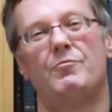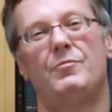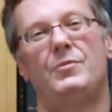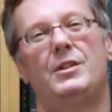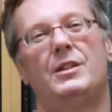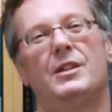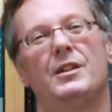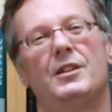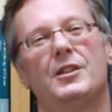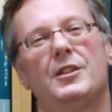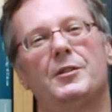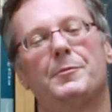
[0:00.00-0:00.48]

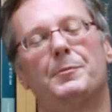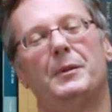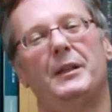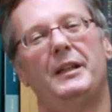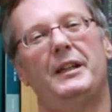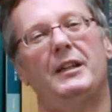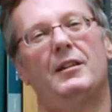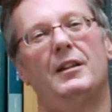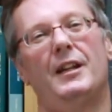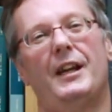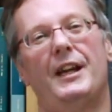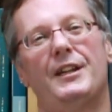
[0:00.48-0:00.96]
Does
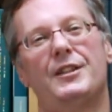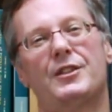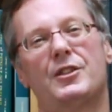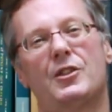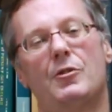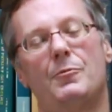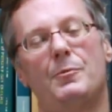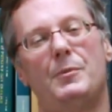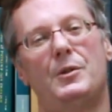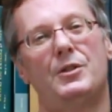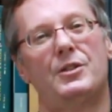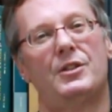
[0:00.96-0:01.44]
playing
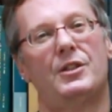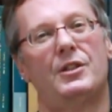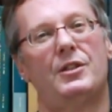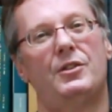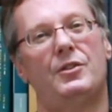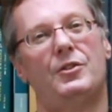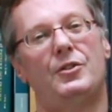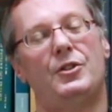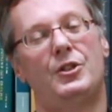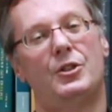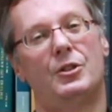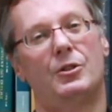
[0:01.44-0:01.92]
classical music
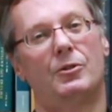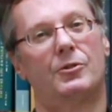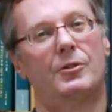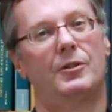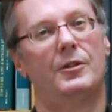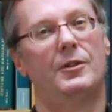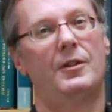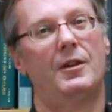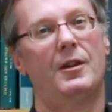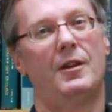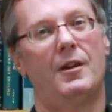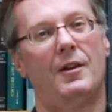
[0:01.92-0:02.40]
to
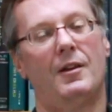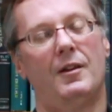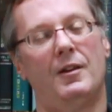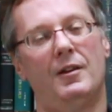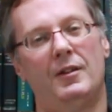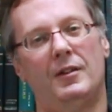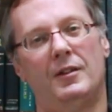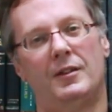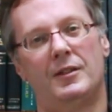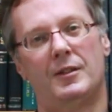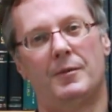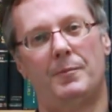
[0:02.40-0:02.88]
children,
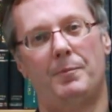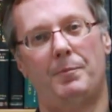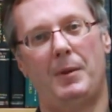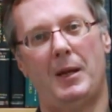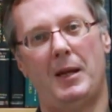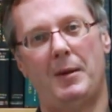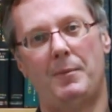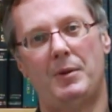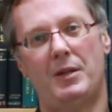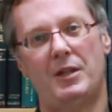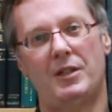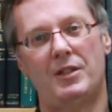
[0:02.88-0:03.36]
to
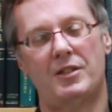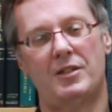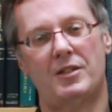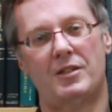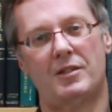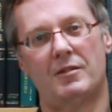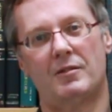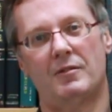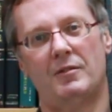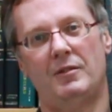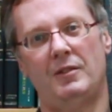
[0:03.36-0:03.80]
babies,